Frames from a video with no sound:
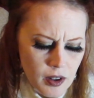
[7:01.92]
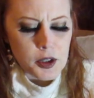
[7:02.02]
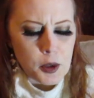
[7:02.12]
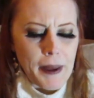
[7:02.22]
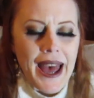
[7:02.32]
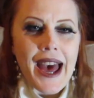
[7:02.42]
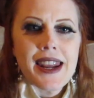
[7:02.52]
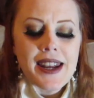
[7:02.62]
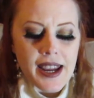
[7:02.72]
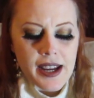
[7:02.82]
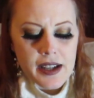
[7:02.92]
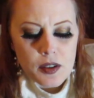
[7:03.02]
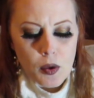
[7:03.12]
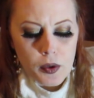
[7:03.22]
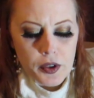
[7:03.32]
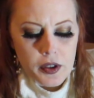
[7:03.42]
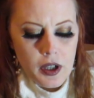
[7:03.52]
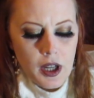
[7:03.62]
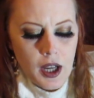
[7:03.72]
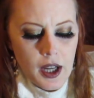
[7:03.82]
Little padded hand holder.
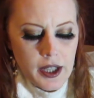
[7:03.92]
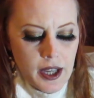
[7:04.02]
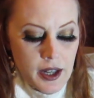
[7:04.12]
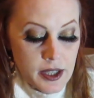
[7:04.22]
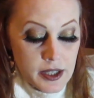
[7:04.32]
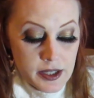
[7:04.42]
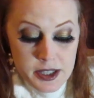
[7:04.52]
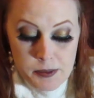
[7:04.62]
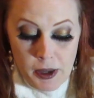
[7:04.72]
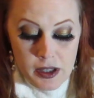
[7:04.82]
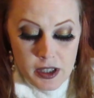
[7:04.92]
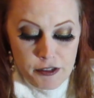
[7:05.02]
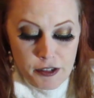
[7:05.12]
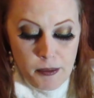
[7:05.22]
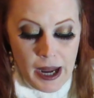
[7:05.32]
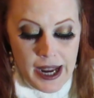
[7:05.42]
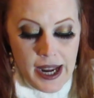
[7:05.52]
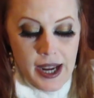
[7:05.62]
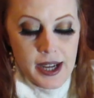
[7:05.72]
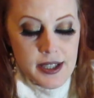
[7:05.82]
Can I get this small enough for my
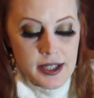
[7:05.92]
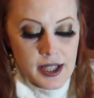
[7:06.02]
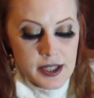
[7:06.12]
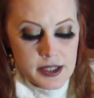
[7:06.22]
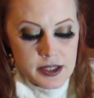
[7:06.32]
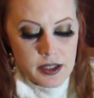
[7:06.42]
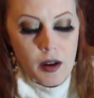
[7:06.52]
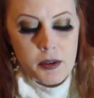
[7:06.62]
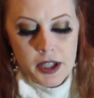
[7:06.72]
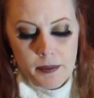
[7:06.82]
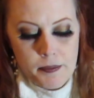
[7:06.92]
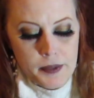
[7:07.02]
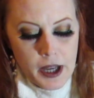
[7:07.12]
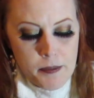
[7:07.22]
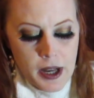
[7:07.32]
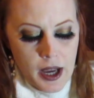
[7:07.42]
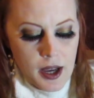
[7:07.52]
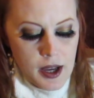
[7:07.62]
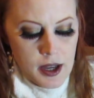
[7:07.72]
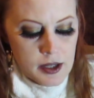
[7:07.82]
hand? That is, oh, yep,
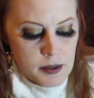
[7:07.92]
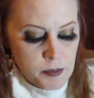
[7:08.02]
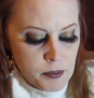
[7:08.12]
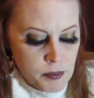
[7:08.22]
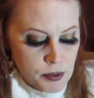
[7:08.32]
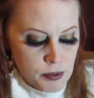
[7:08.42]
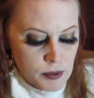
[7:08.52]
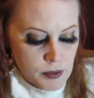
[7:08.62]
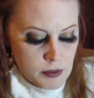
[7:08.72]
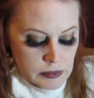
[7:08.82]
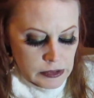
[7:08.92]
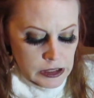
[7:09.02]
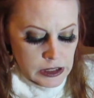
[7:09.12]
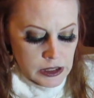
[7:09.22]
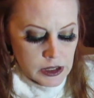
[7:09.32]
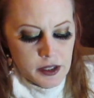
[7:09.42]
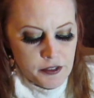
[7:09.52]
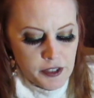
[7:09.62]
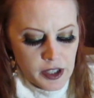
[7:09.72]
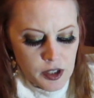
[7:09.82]
not a, the
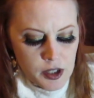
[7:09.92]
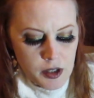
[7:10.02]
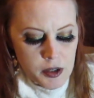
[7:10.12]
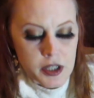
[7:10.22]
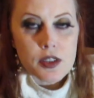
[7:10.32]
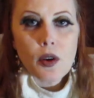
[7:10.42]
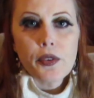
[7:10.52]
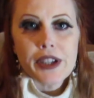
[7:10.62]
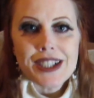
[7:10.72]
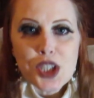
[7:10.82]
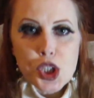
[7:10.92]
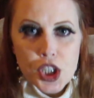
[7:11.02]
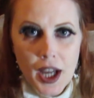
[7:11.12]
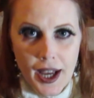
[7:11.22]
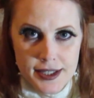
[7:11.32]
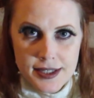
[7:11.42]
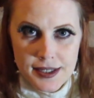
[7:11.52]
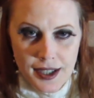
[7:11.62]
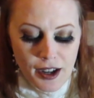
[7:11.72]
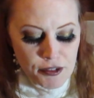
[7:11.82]
Velcro is only just
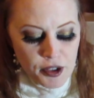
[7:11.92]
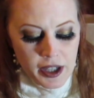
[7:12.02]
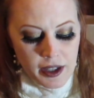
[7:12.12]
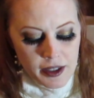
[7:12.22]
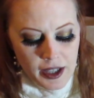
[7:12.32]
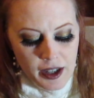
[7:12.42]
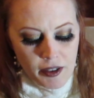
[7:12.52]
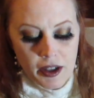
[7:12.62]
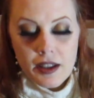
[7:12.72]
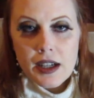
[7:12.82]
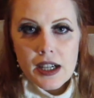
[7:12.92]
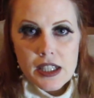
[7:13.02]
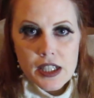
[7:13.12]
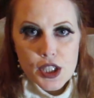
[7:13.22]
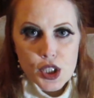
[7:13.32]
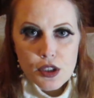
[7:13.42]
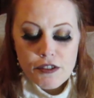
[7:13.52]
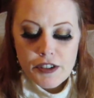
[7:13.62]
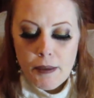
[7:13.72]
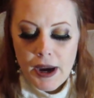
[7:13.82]
covering the area that I need it to
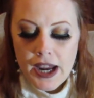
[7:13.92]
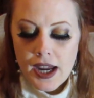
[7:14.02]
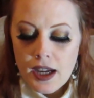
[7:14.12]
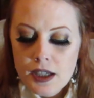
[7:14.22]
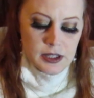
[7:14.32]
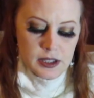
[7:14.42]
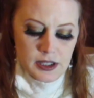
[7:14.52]
fit my hand.